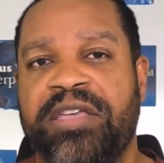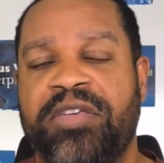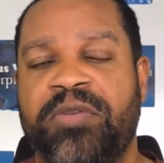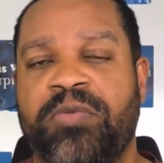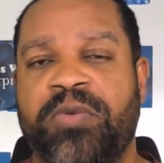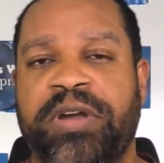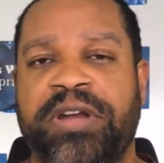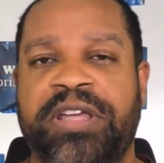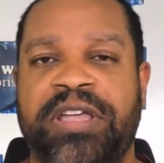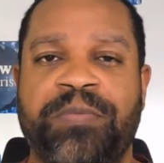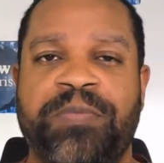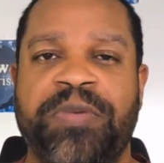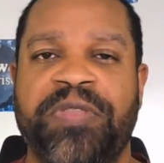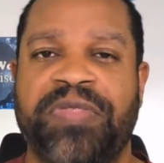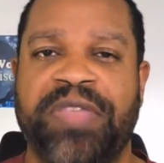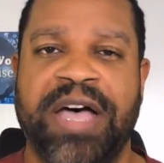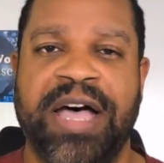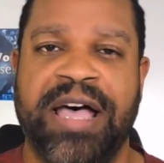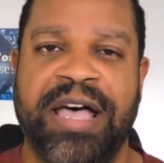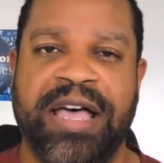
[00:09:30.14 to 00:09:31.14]
You want to
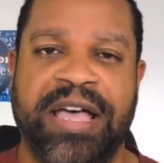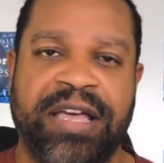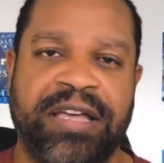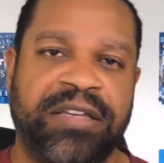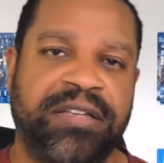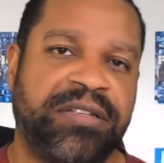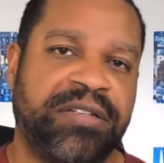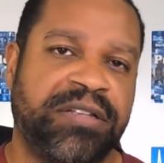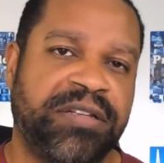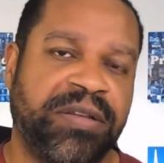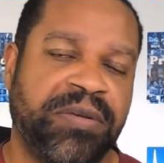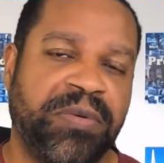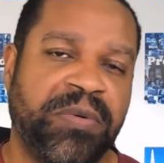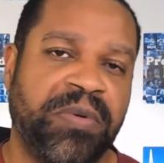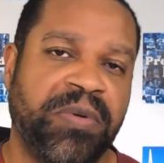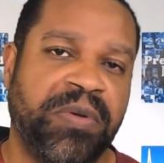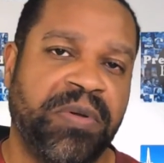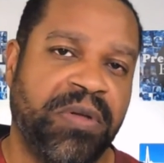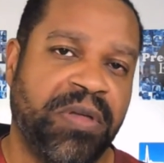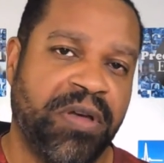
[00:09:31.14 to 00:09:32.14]
empathize
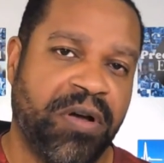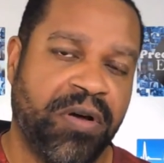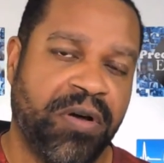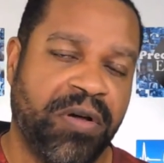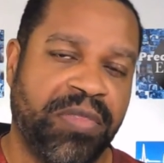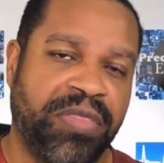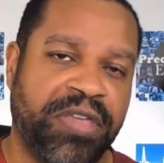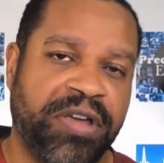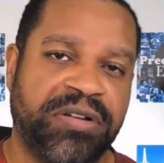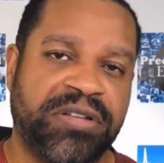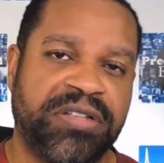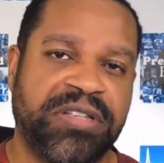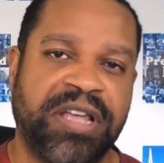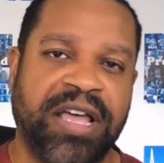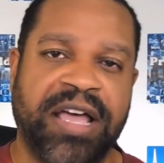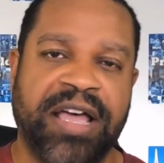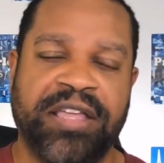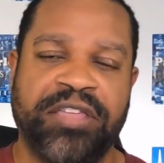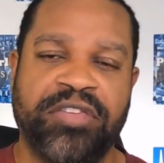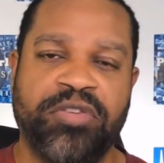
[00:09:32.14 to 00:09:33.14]
on their
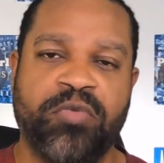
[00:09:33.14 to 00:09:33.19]
side.